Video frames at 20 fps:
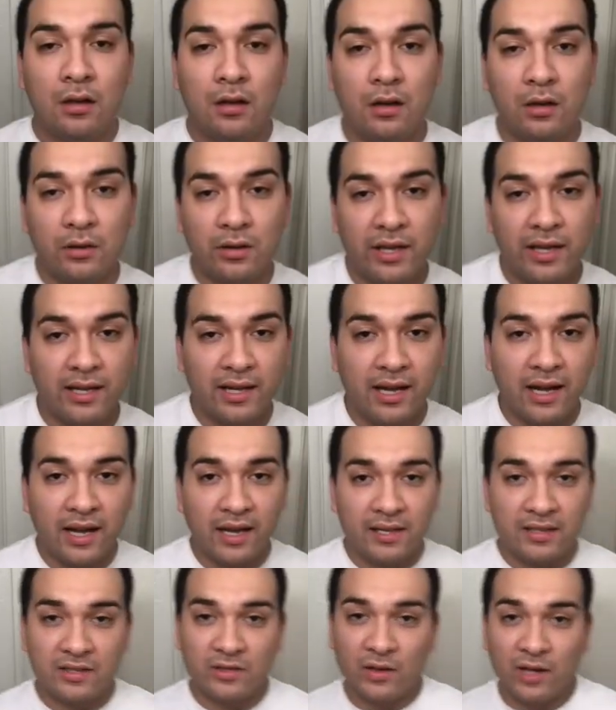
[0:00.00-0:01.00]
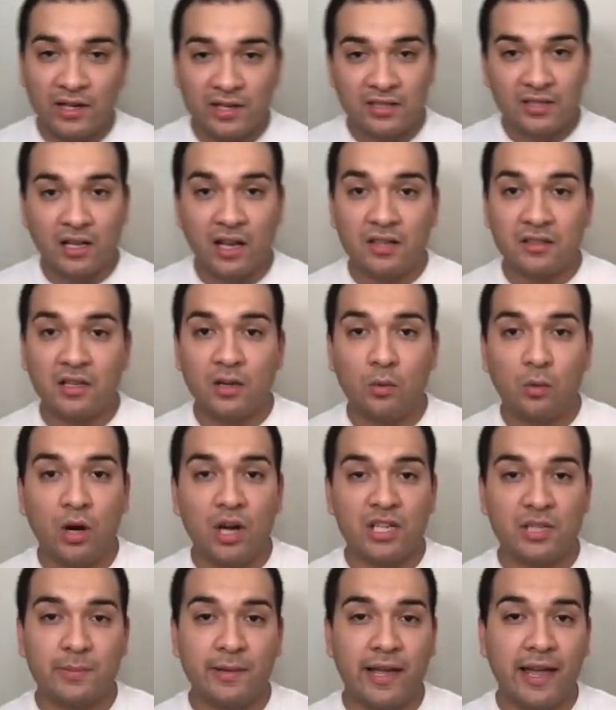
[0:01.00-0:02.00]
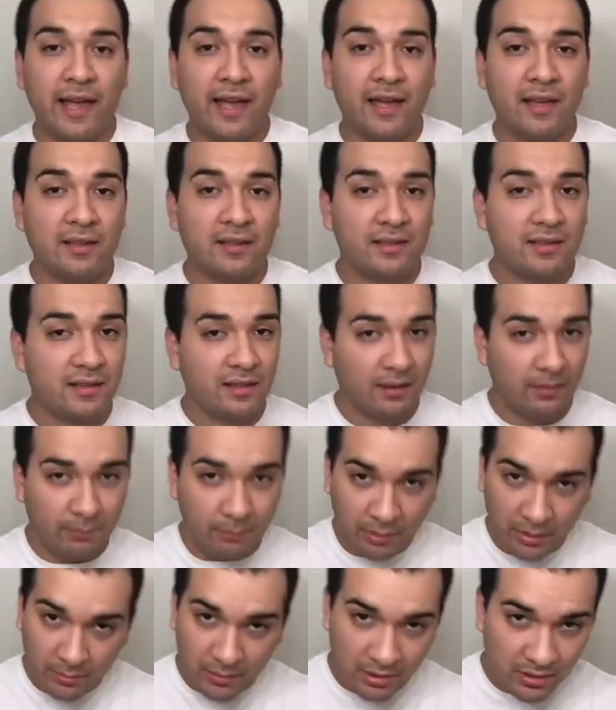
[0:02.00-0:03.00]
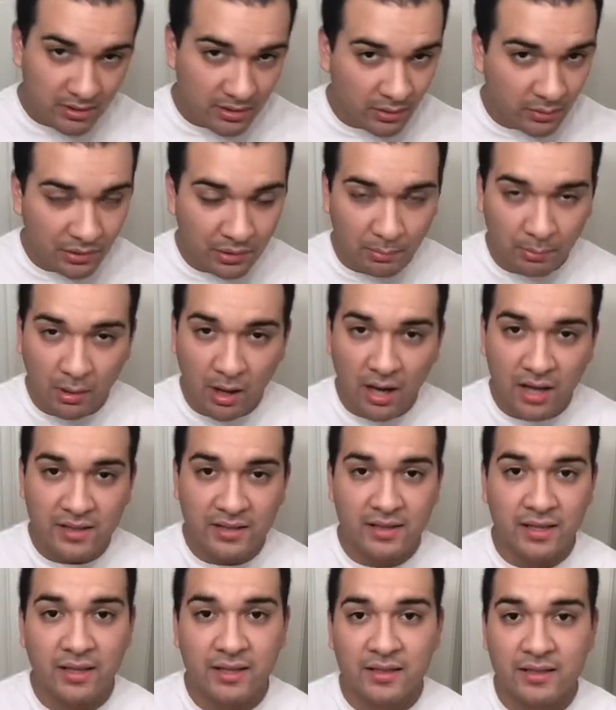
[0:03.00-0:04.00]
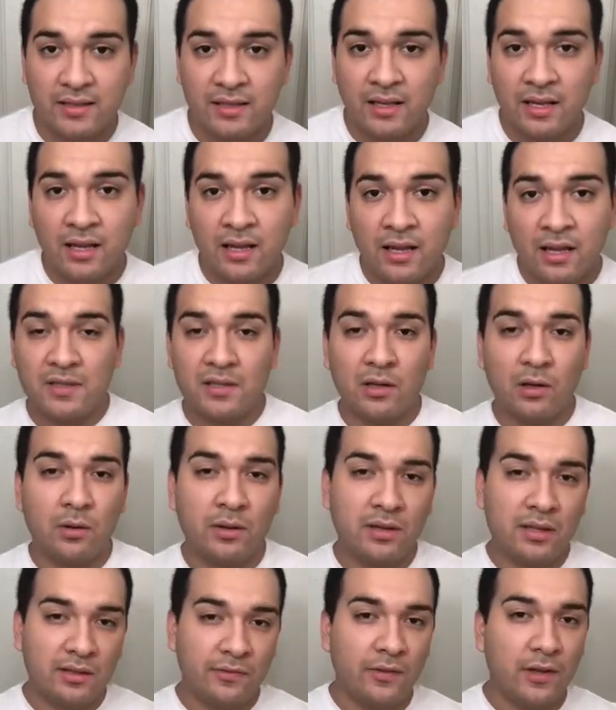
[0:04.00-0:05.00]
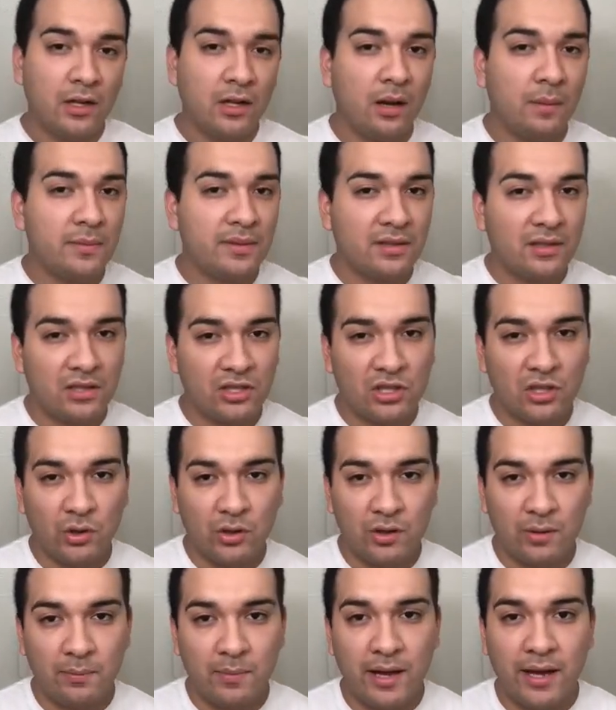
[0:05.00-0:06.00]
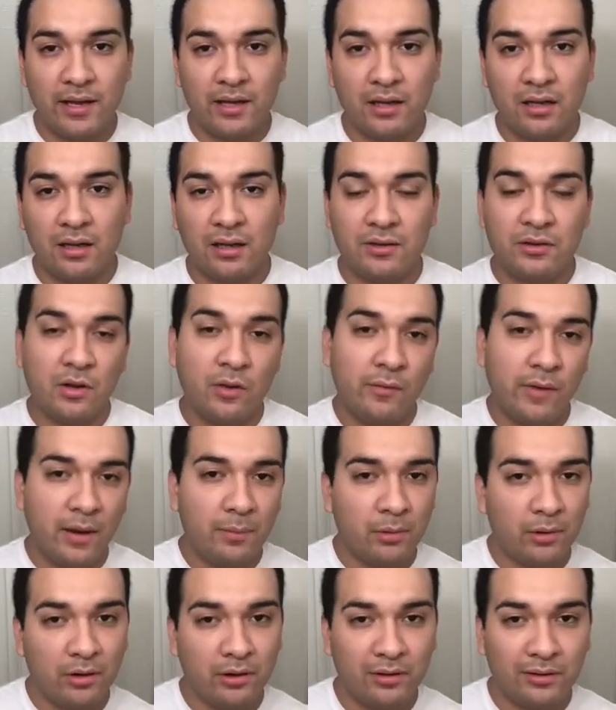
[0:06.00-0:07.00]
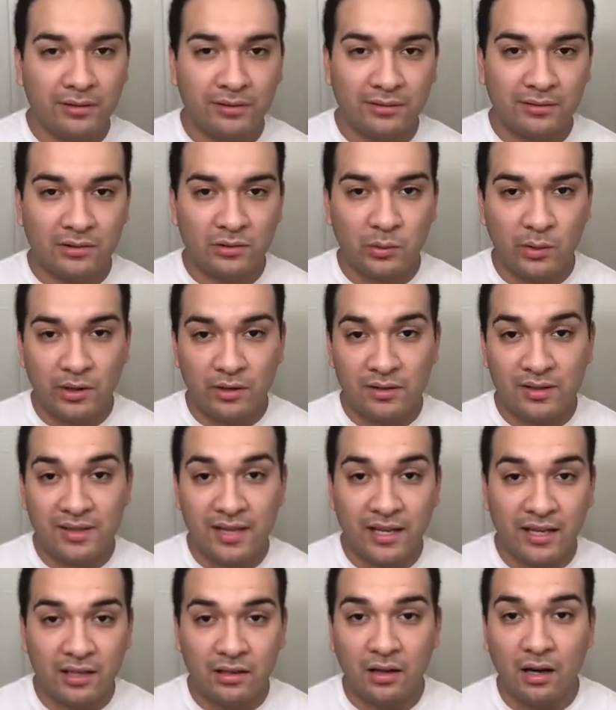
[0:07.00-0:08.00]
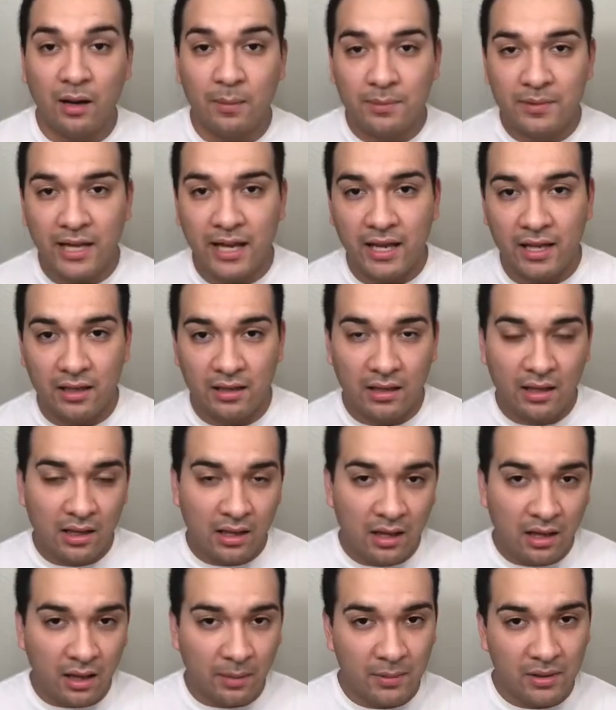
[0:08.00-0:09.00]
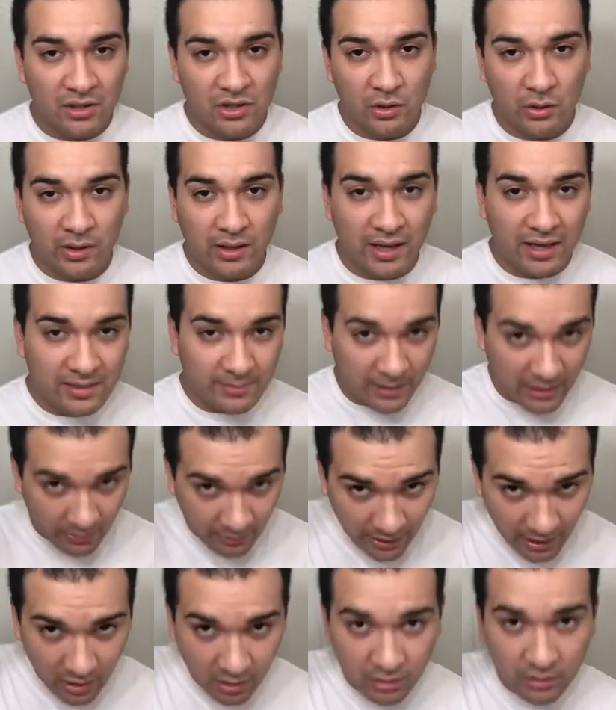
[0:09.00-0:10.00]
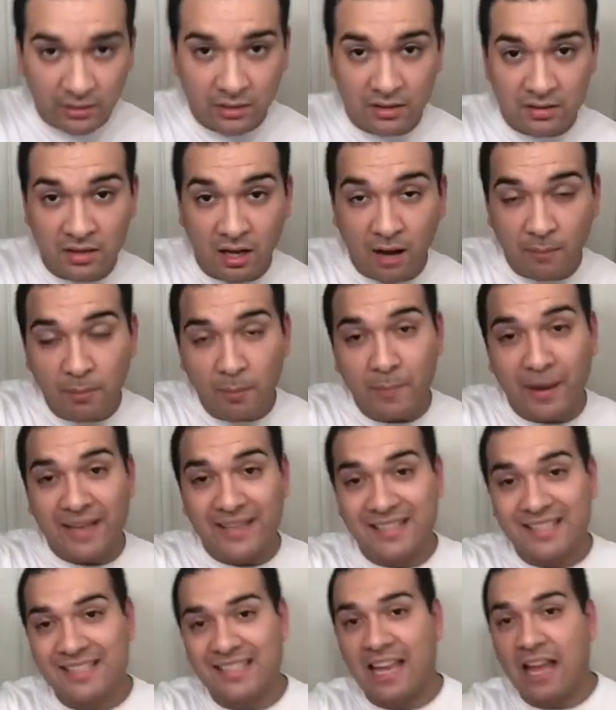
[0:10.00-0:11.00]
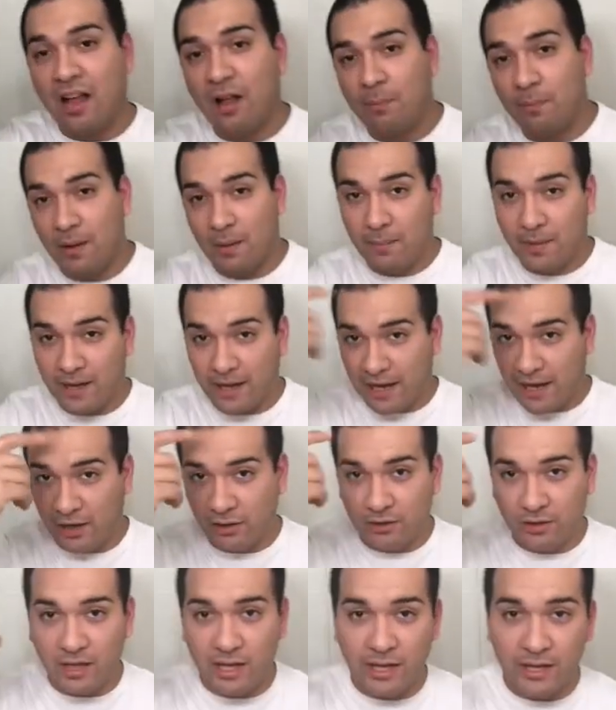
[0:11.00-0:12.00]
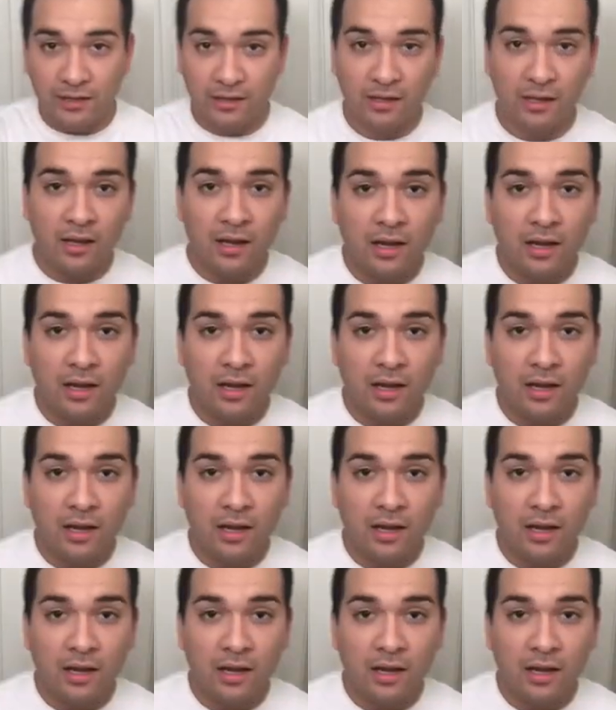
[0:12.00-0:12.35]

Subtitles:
Okay guys, so I just got done washing my hands. I'm pretty much done with the process. So in this video, I'm just gonna show you my November 22nd update. I'm gonna show you guys my crown, the top of my scalp, and my hairline.